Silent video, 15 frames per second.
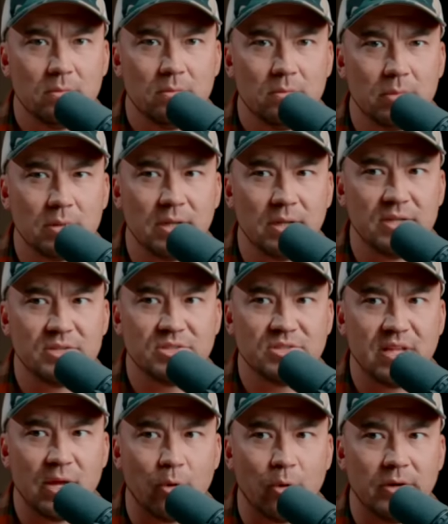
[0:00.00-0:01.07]
because they
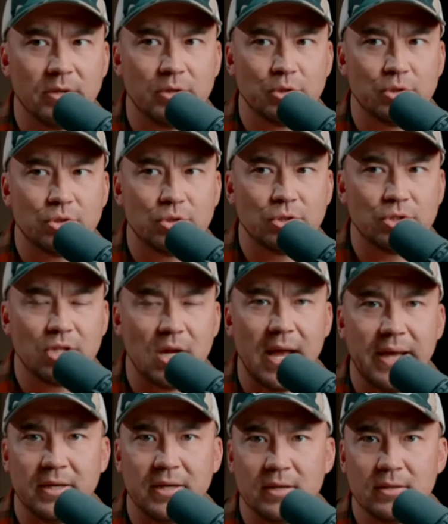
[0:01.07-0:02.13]
were in
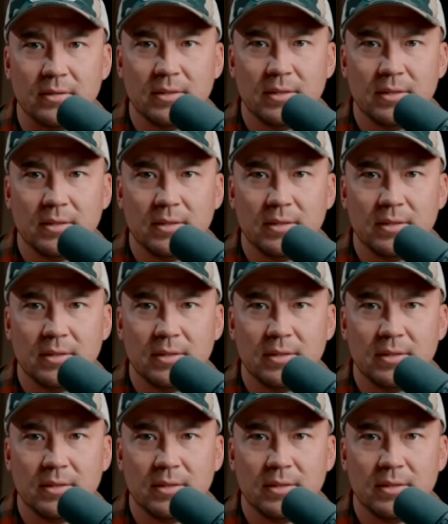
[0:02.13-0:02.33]
China,